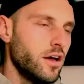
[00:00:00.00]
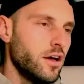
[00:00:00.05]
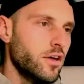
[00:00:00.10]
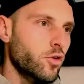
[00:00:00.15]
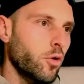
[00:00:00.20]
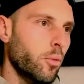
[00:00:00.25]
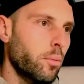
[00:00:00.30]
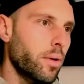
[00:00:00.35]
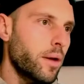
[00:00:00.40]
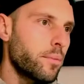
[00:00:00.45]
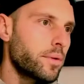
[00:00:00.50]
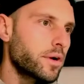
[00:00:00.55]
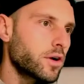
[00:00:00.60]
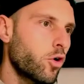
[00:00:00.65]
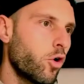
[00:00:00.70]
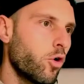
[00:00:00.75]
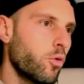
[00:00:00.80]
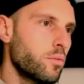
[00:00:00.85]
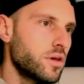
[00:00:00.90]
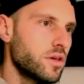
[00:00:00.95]
So
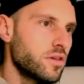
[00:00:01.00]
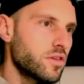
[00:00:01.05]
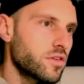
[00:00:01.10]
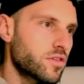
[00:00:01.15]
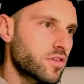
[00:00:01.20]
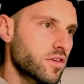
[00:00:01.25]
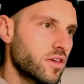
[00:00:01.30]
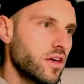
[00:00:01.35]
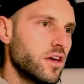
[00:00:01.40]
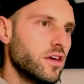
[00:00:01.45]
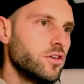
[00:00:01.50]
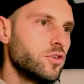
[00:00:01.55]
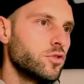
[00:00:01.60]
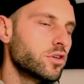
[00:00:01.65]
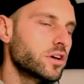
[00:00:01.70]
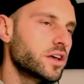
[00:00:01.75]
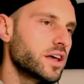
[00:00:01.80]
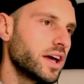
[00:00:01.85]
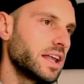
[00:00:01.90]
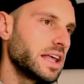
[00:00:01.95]
PaperCo means you're
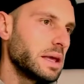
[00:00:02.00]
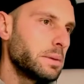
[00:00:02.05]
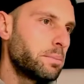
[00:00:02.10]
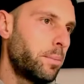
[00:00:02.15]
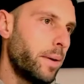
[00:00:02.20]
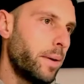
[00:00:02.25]
getting